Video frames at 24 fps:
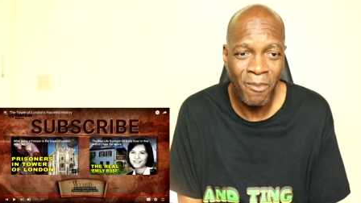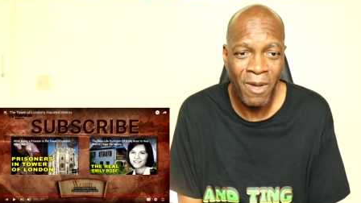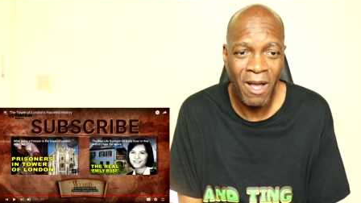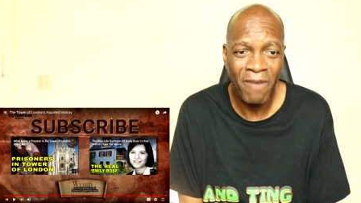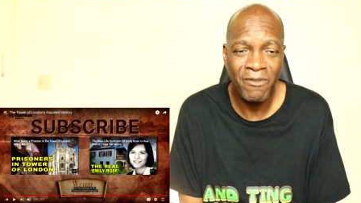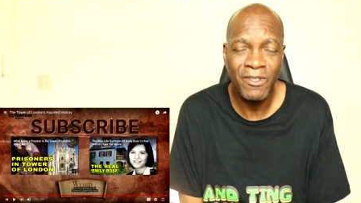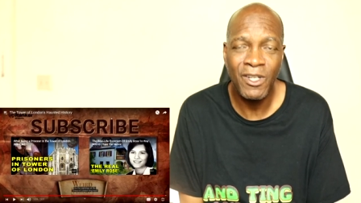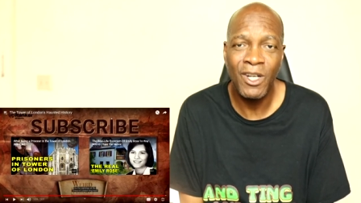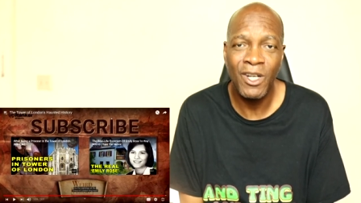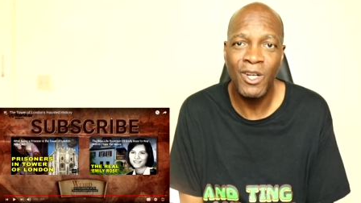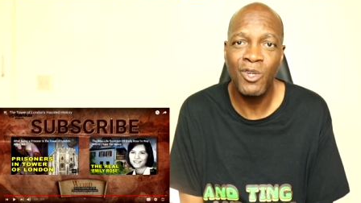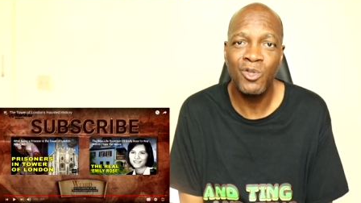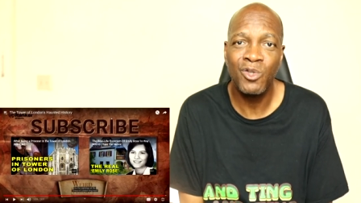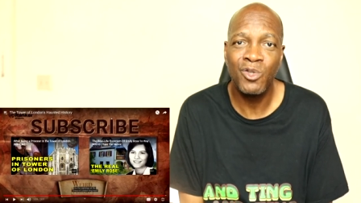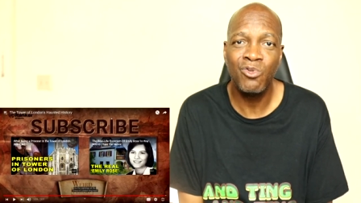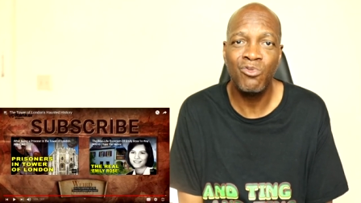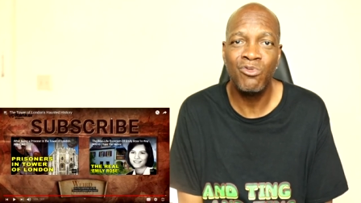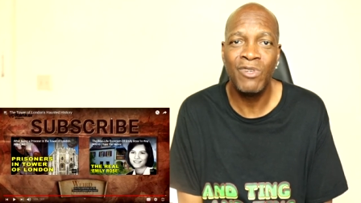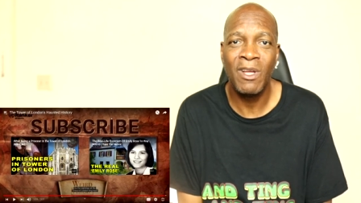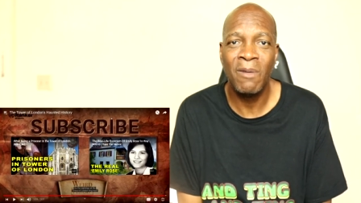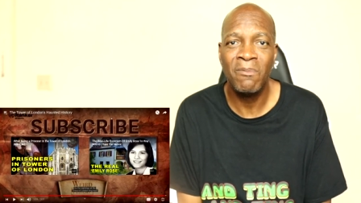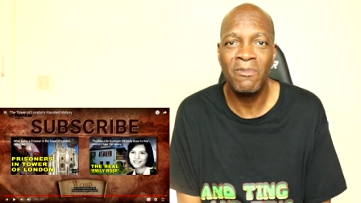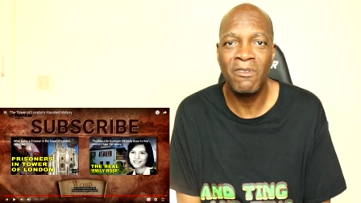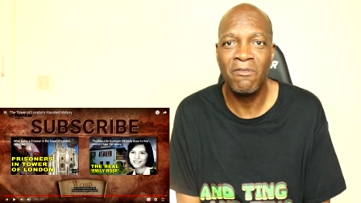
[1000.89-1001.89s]
I'm gonna have to look
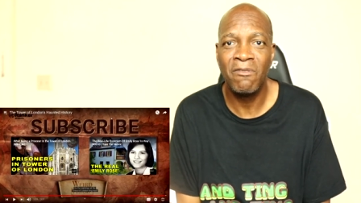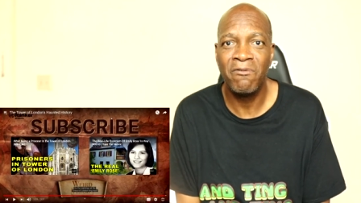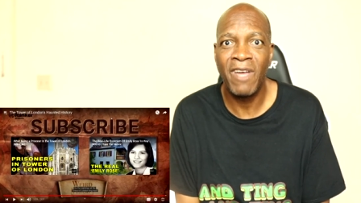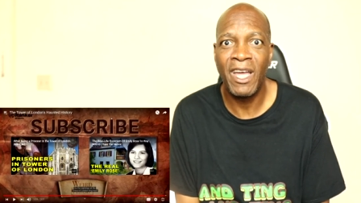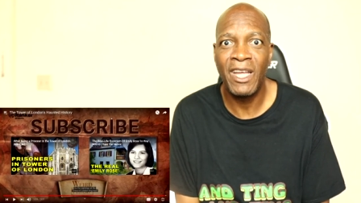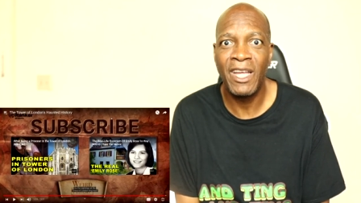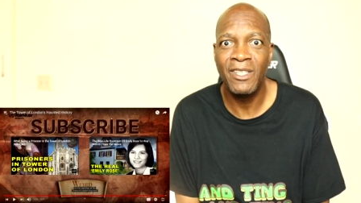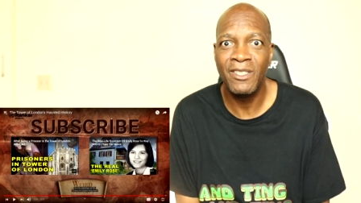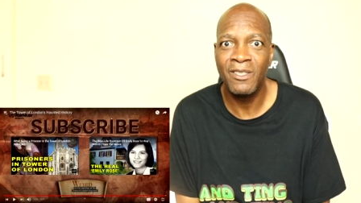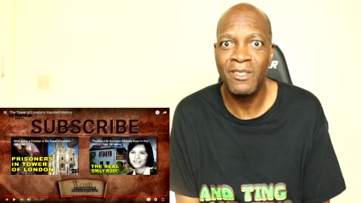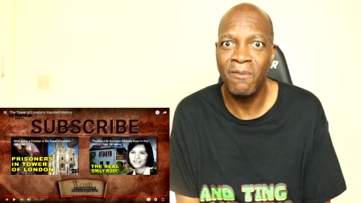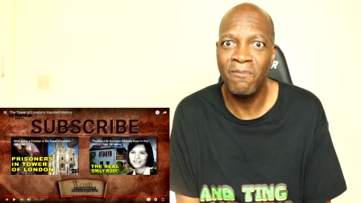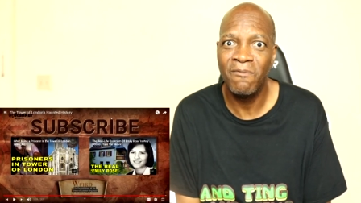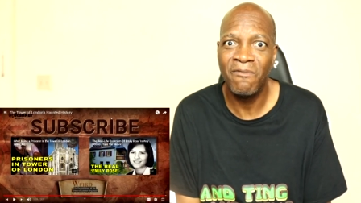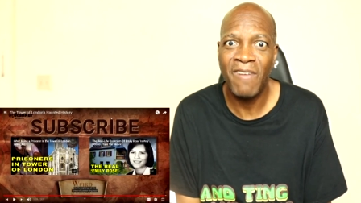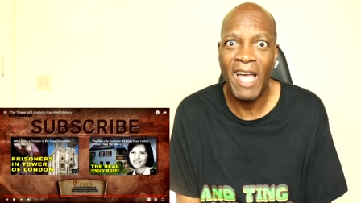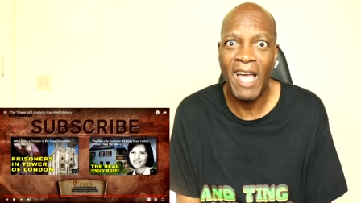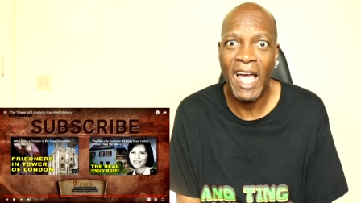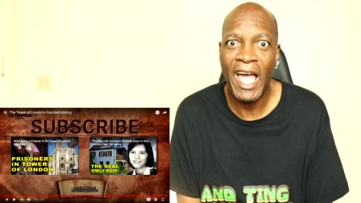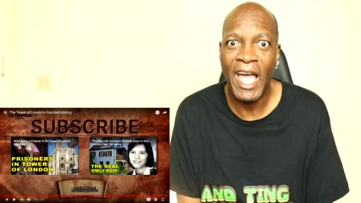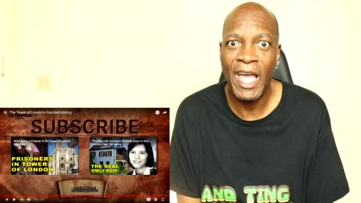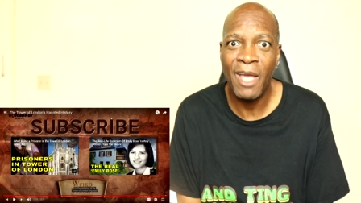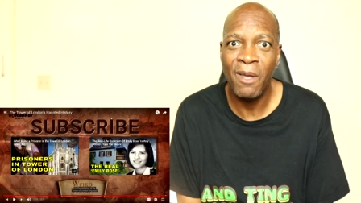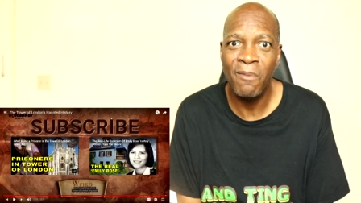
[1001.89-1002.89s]
through them to find some
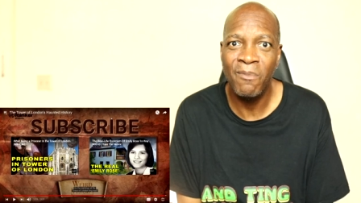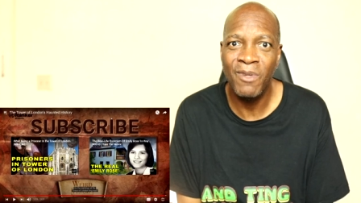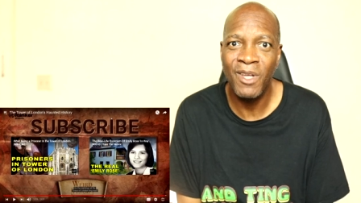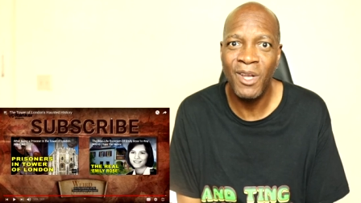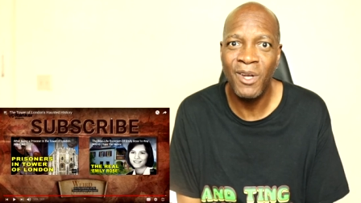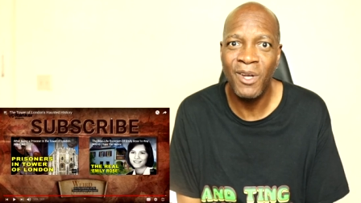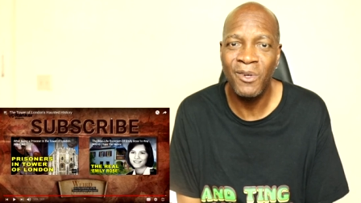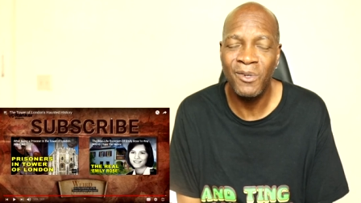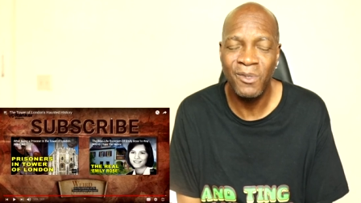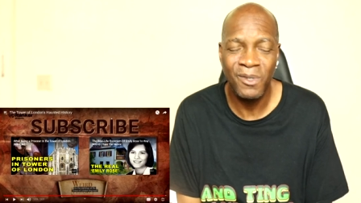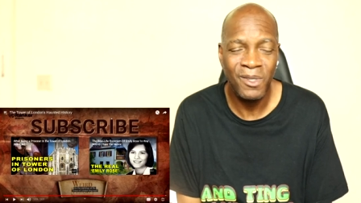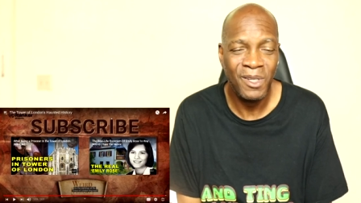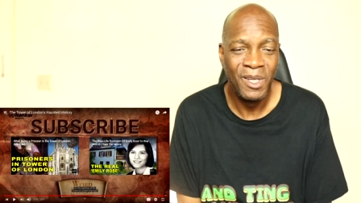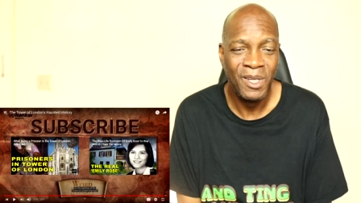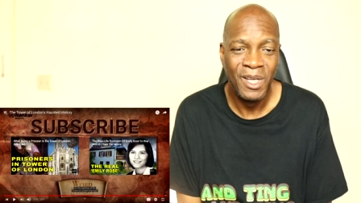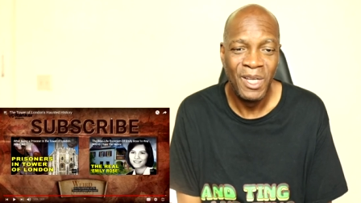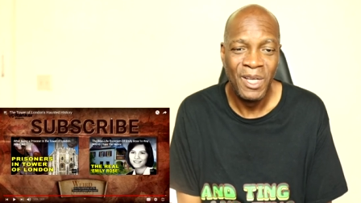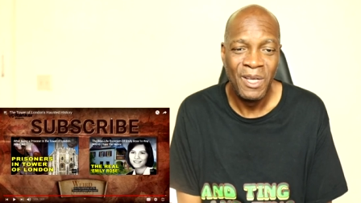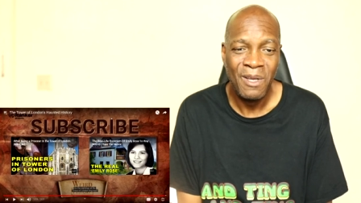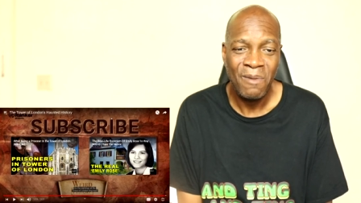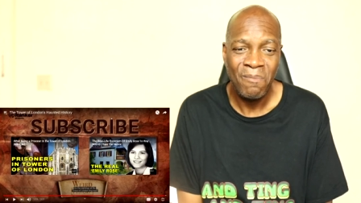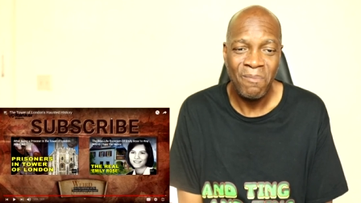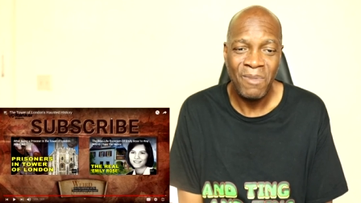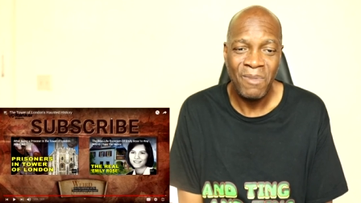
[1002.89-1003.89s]
vibe, you know.
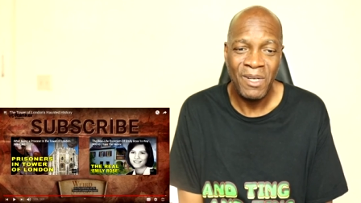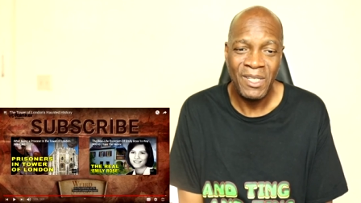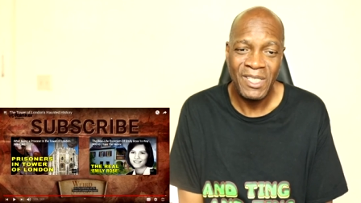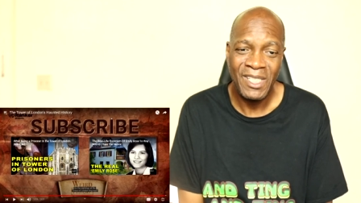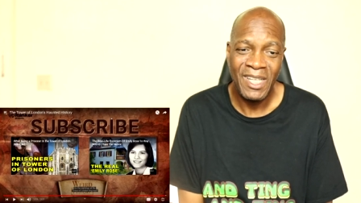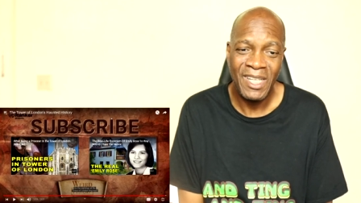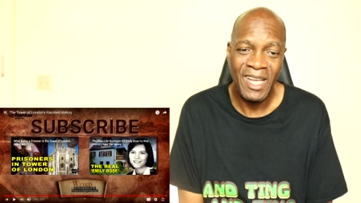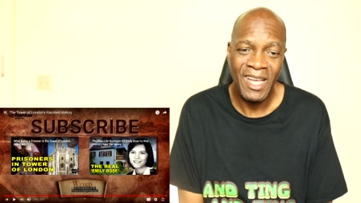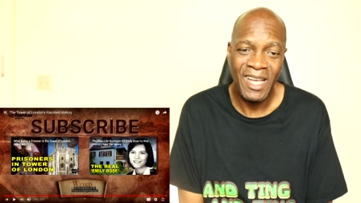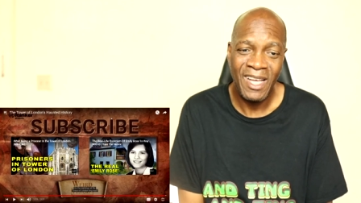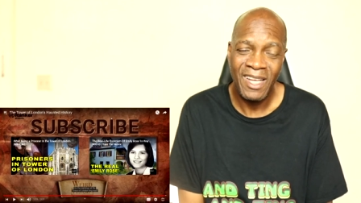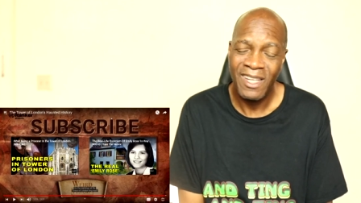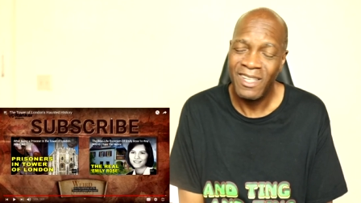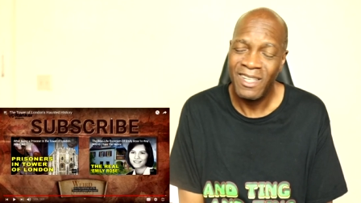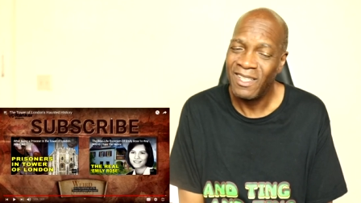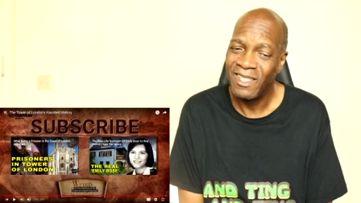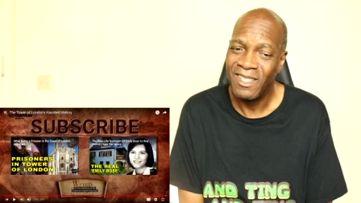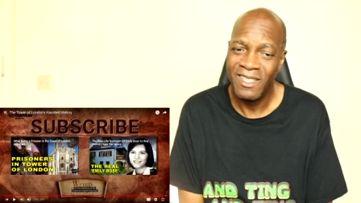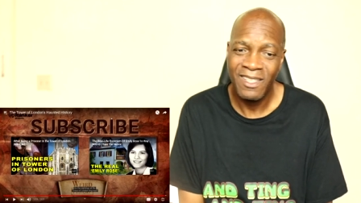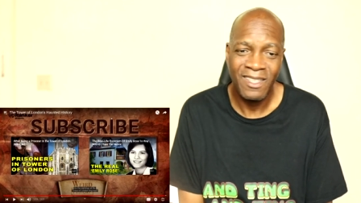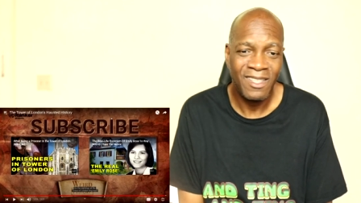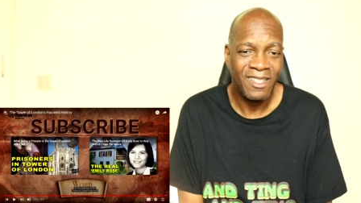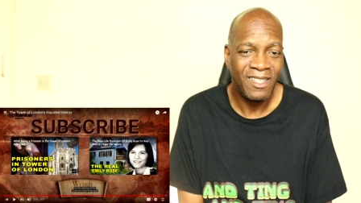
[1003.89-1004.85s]
But uh